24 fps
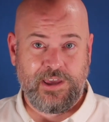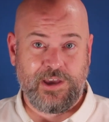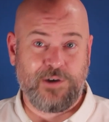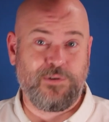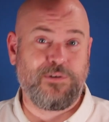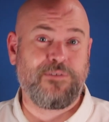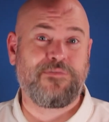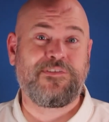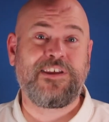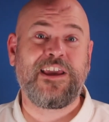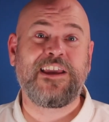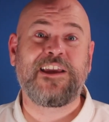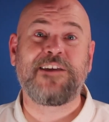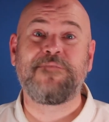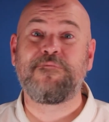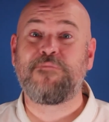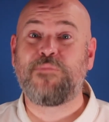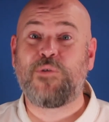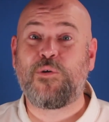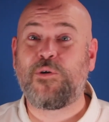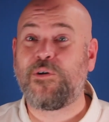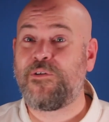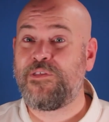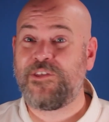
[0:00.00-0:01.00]
It would have taken
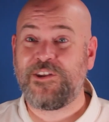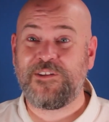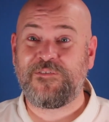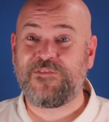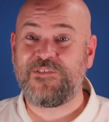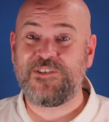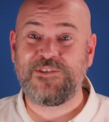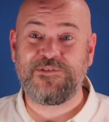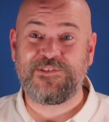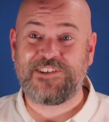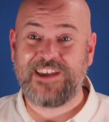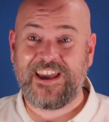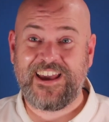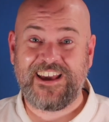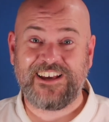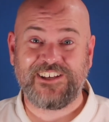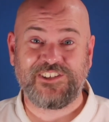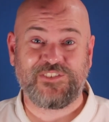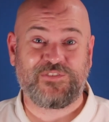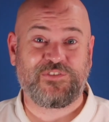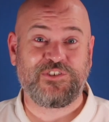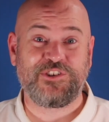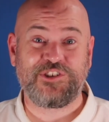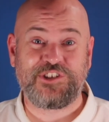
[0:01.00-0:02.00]
more than a few
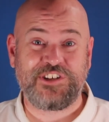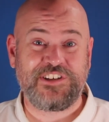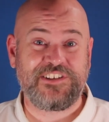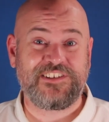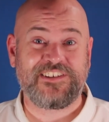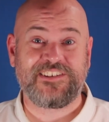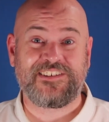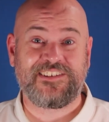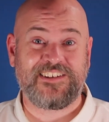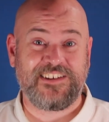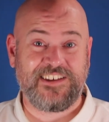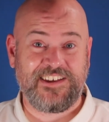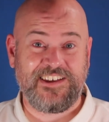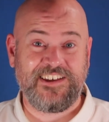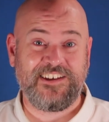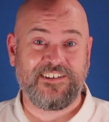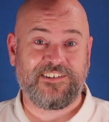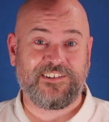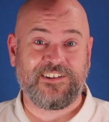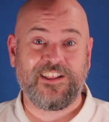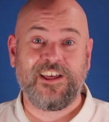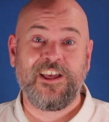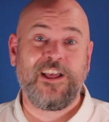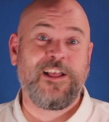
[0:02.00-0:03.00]
days for Jesus to
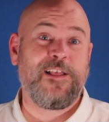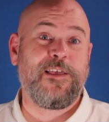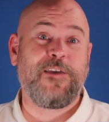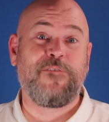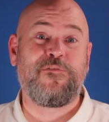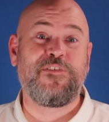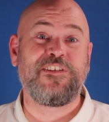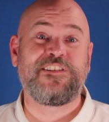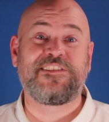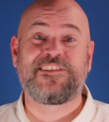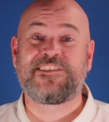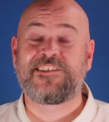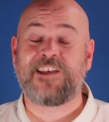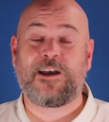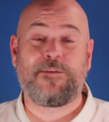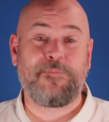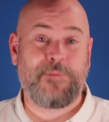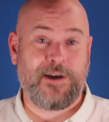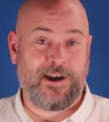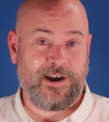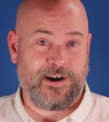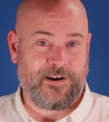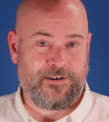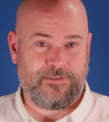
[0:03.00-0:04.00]
heal if he'd
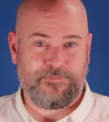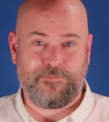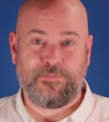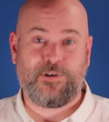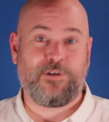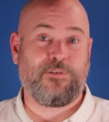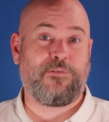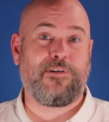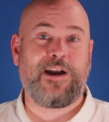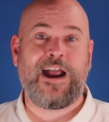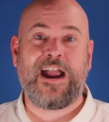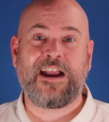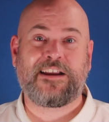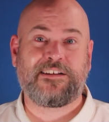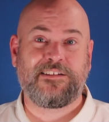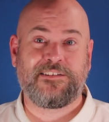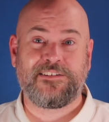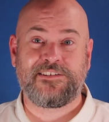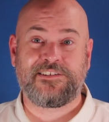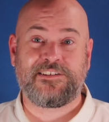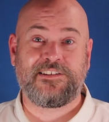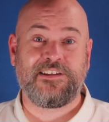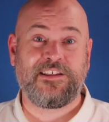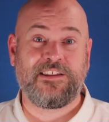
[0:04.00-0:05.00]
somehow
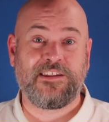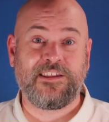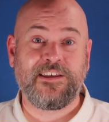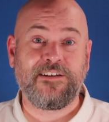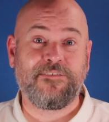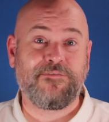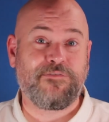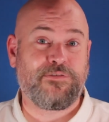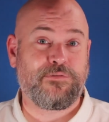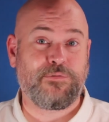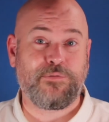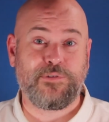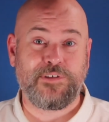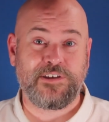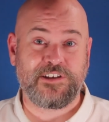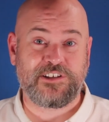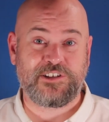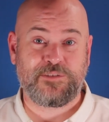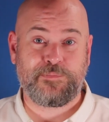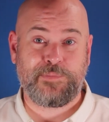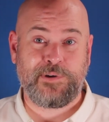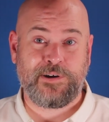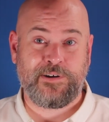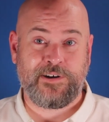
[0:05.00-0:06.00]
miraculously lived through the
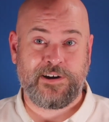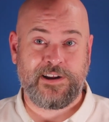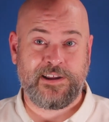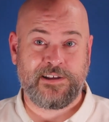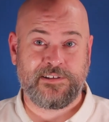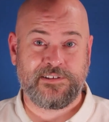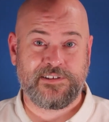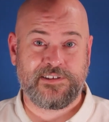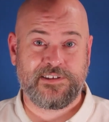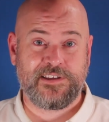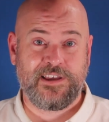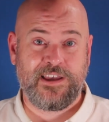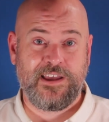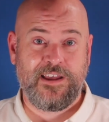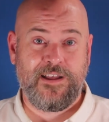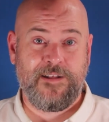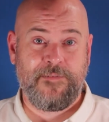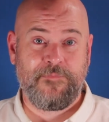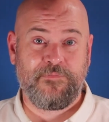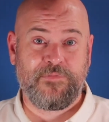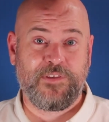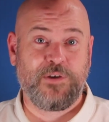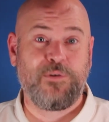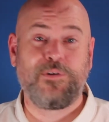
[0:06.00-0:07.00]
experience.
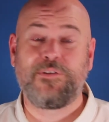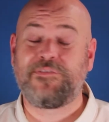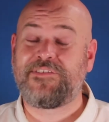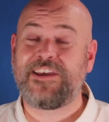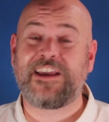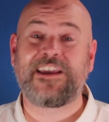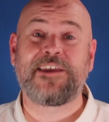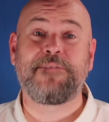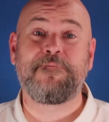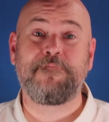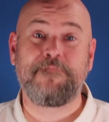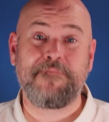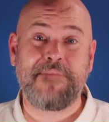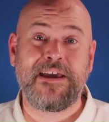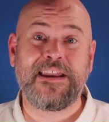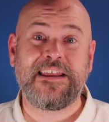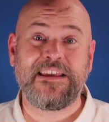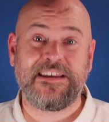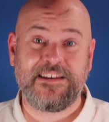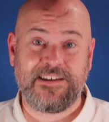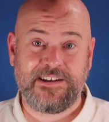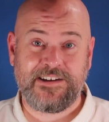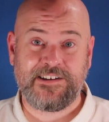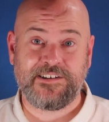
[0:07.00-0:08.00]
It would have taken
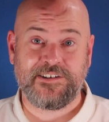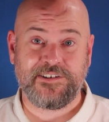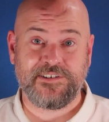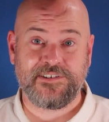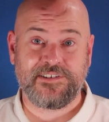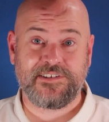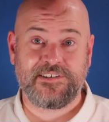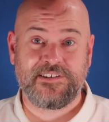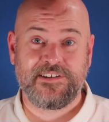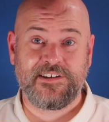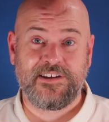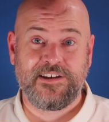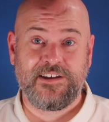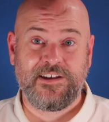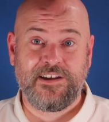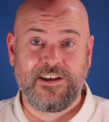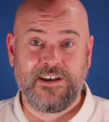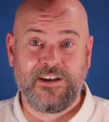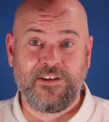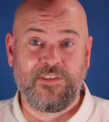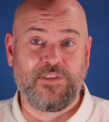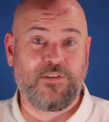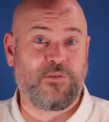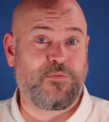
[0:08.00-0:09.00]
many years.
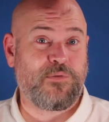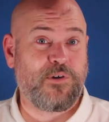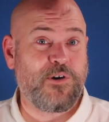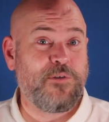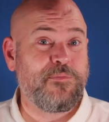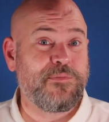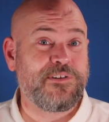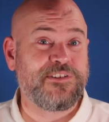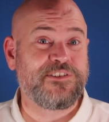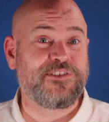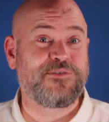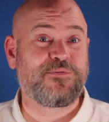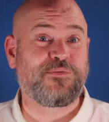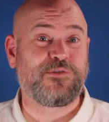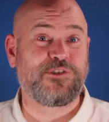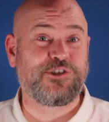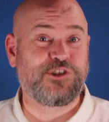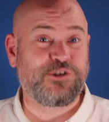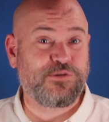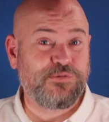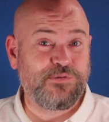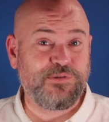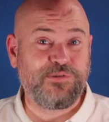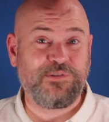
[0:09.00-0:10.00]
The Romans were
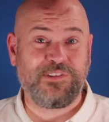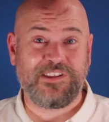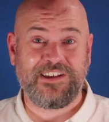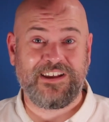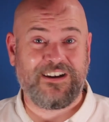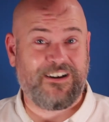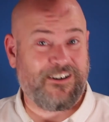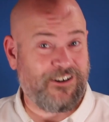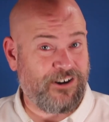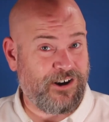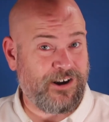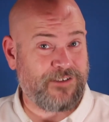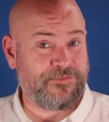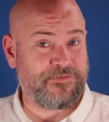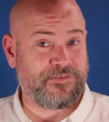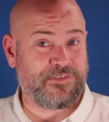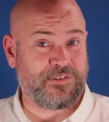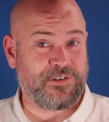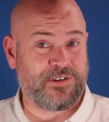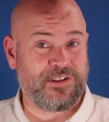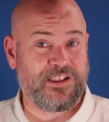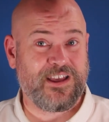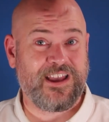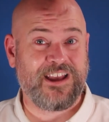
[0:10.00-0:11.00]
truly
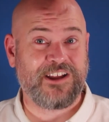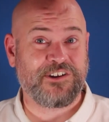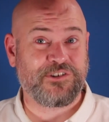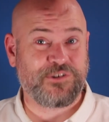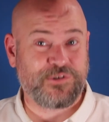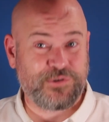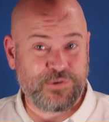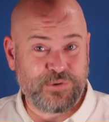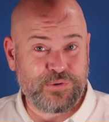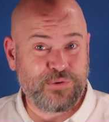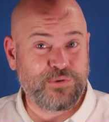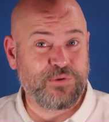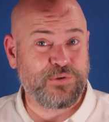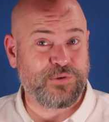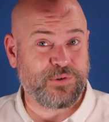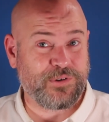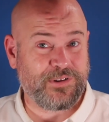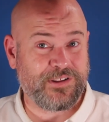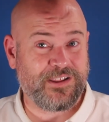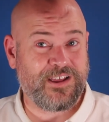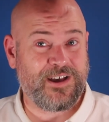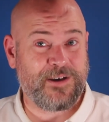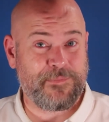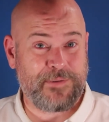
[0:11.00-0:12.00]
awful and
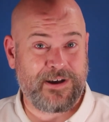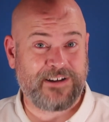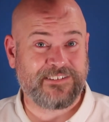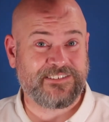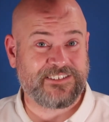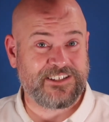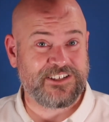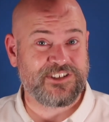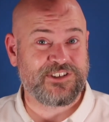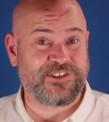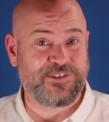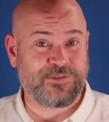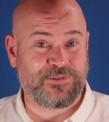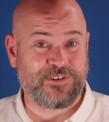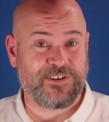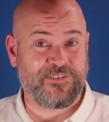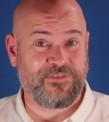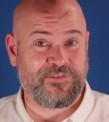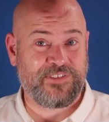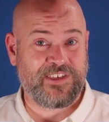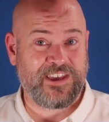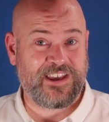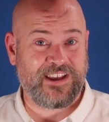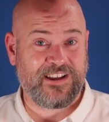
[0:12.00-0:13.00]
cruel about this sort
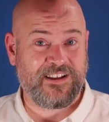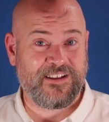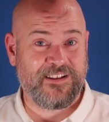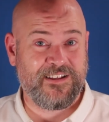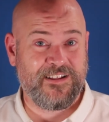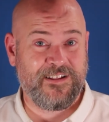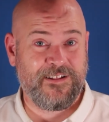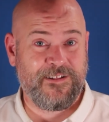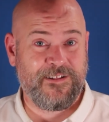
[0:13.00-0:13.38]
of thing.